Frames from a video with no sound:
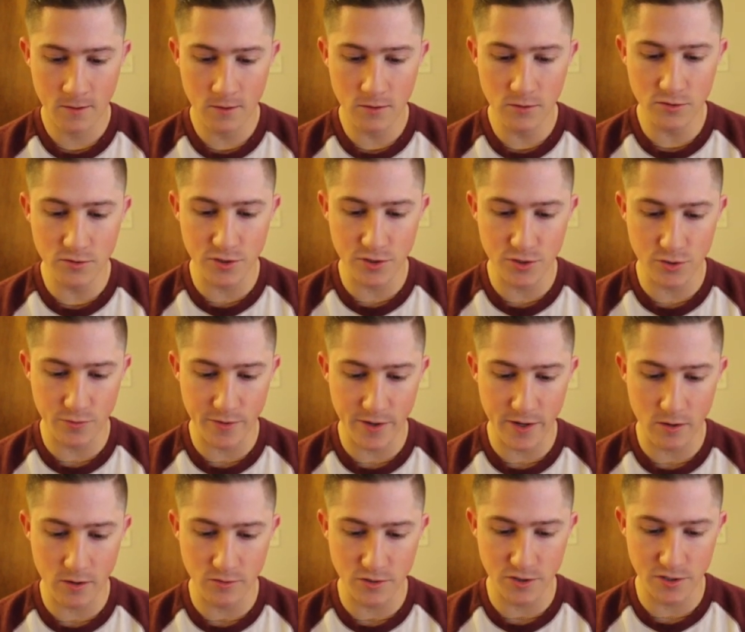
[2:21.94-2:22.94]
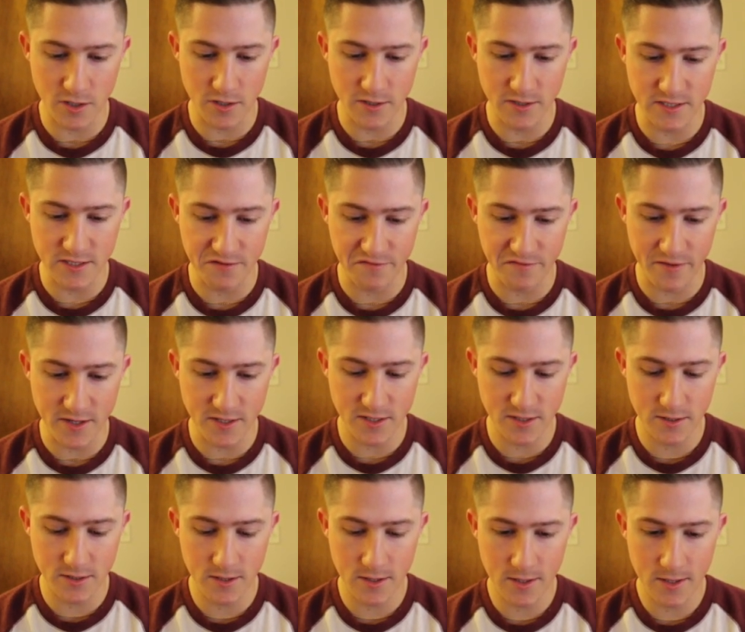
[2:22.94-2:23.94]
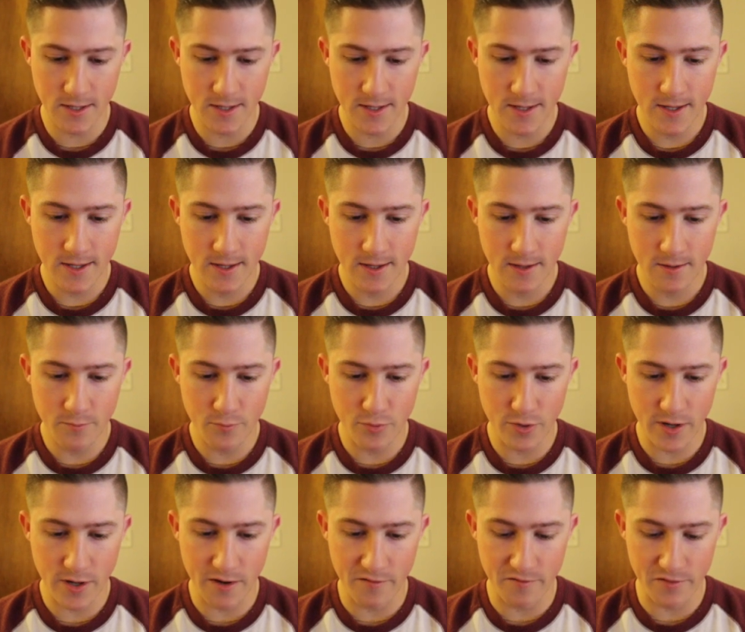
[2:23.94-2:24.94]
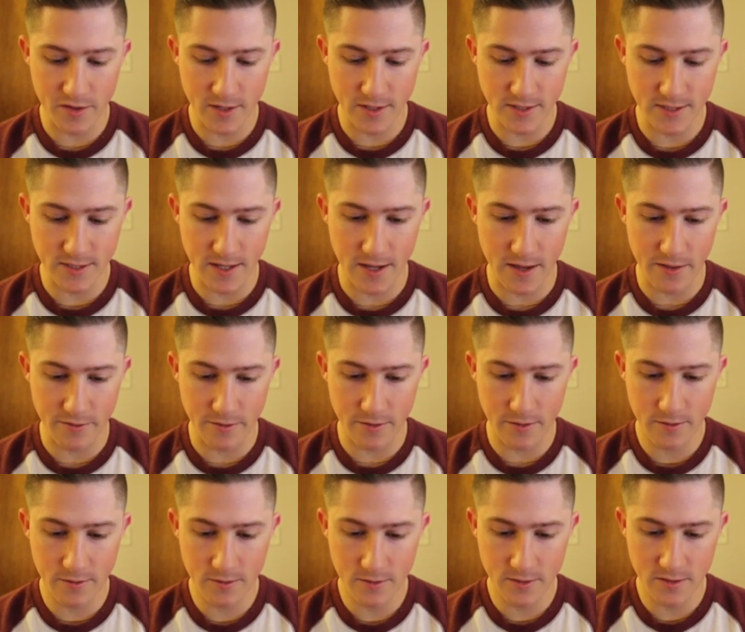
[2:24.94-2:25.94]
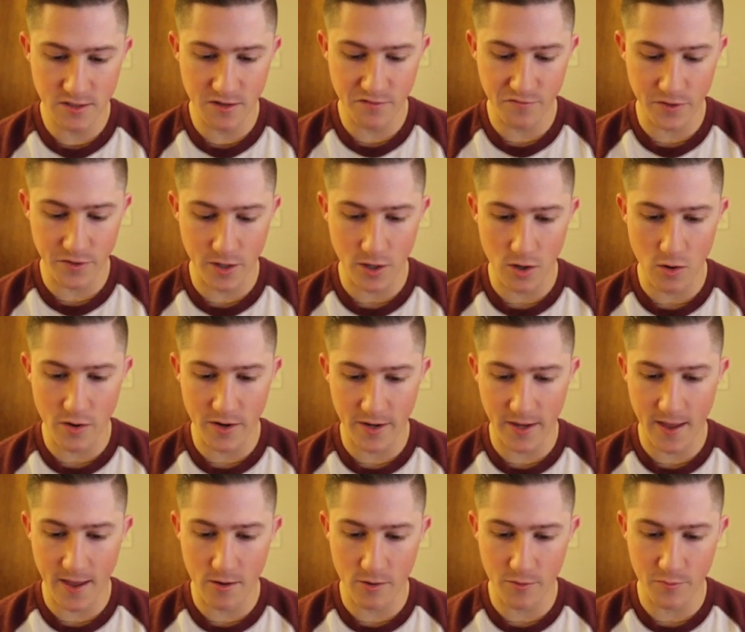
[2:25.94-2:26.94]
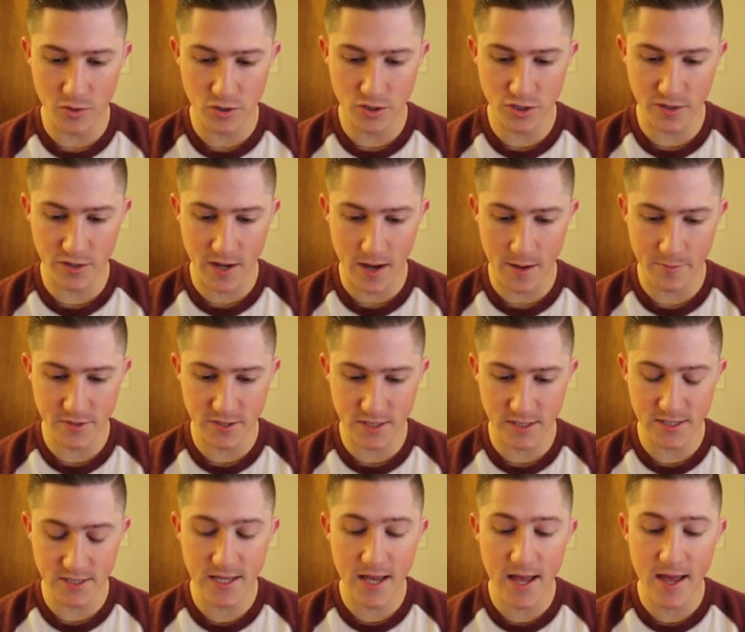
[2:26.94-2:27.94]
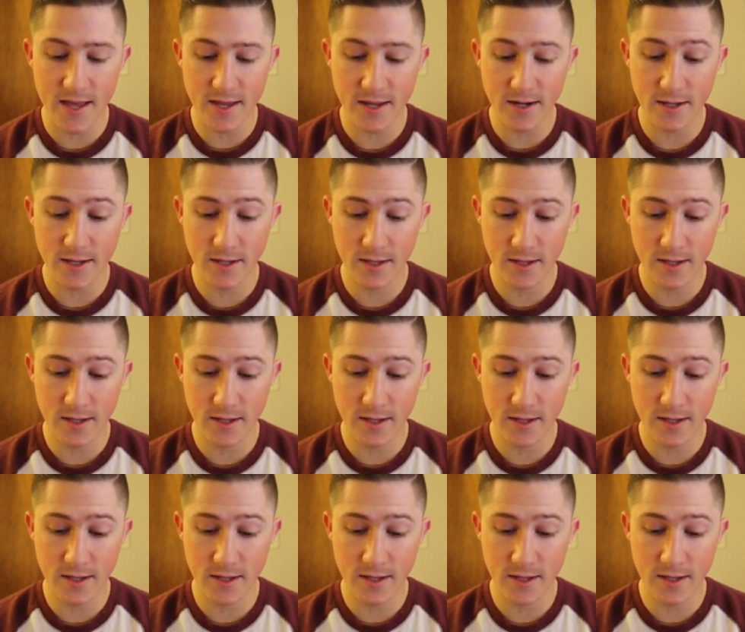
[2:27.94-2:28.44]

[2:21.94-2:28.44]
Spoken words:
Use the Tornado just on defense. Bring everything together. See if we can go on a counter push on the opposite side.